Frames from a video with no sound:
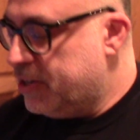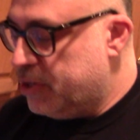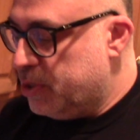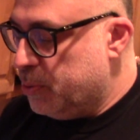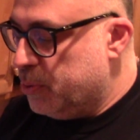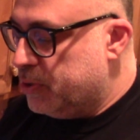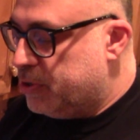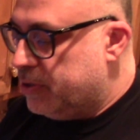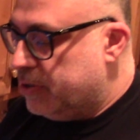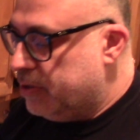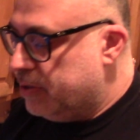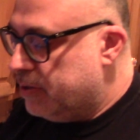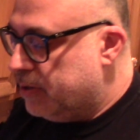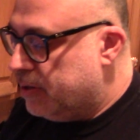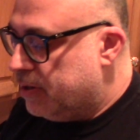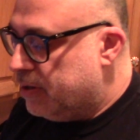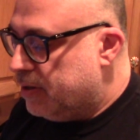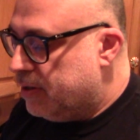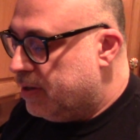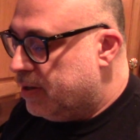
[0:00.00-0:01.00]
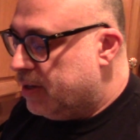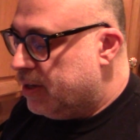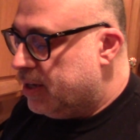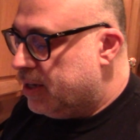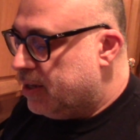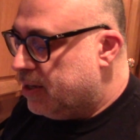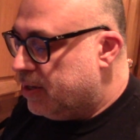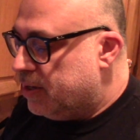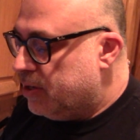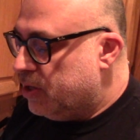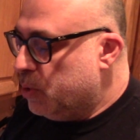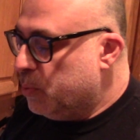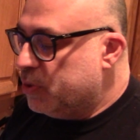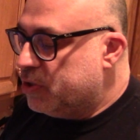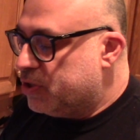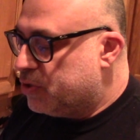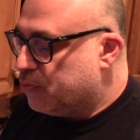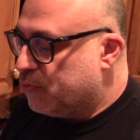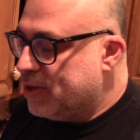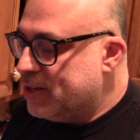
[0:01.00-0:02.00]
You would you would
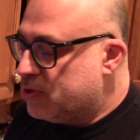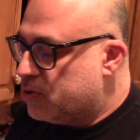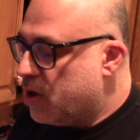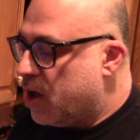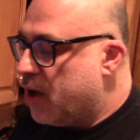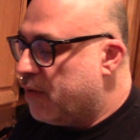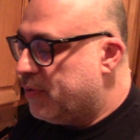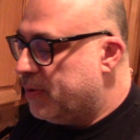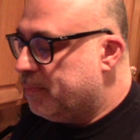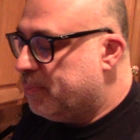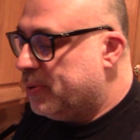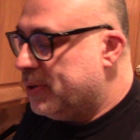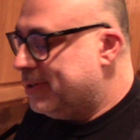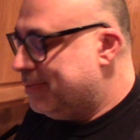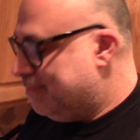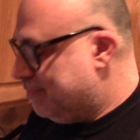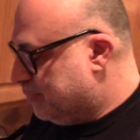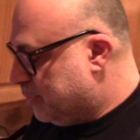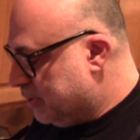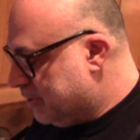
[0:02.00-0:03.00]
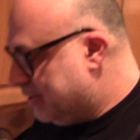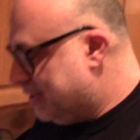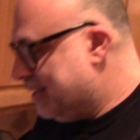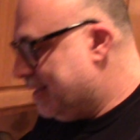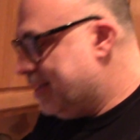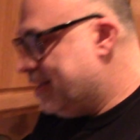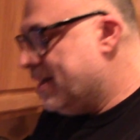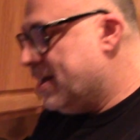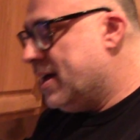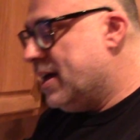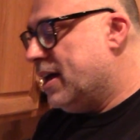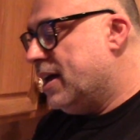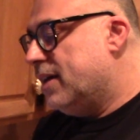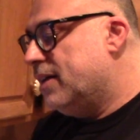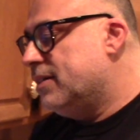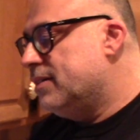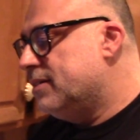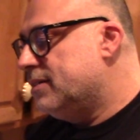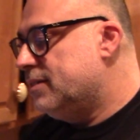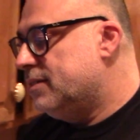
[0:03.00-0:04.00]
just rinse off and put put the
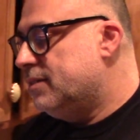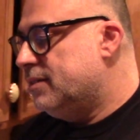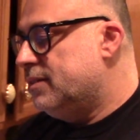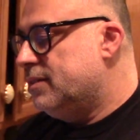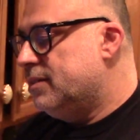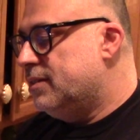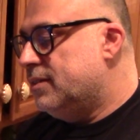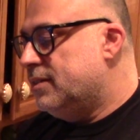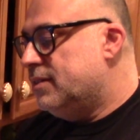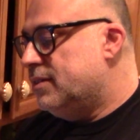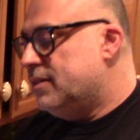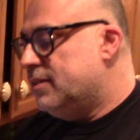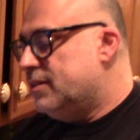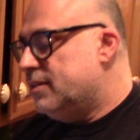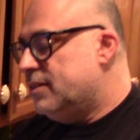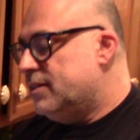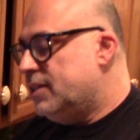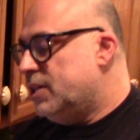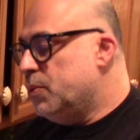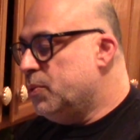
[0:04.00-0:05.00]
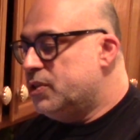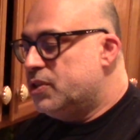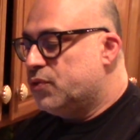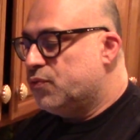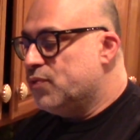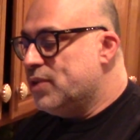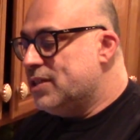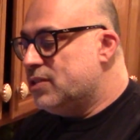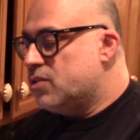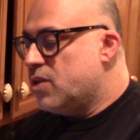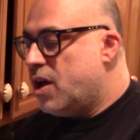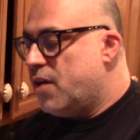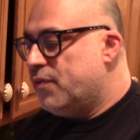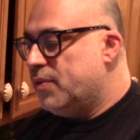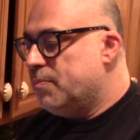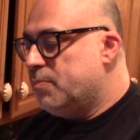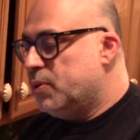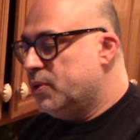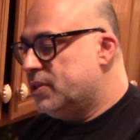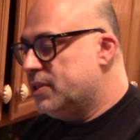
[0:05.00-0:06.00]
uh, you would just rinse off
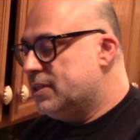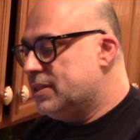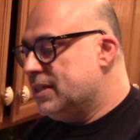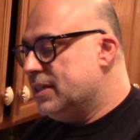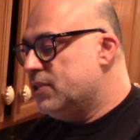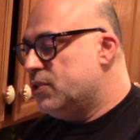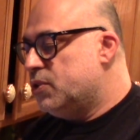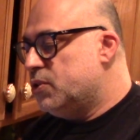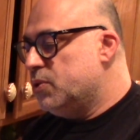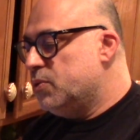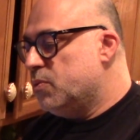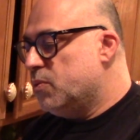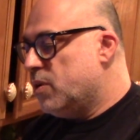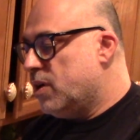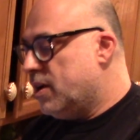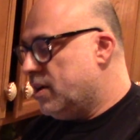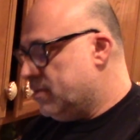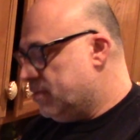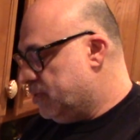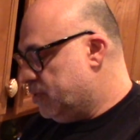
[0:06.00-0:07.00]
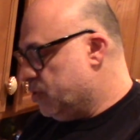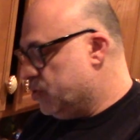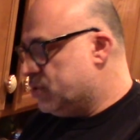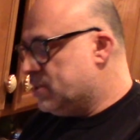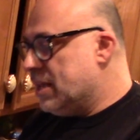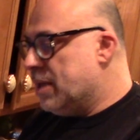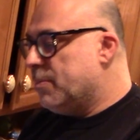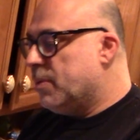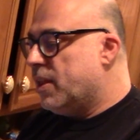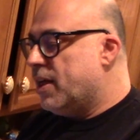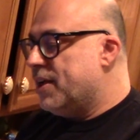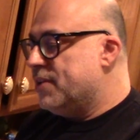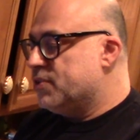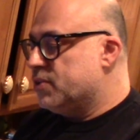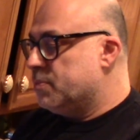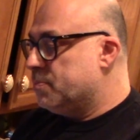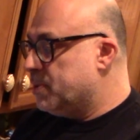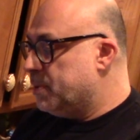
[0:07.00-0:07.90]
and put this into uh, your stabilizer.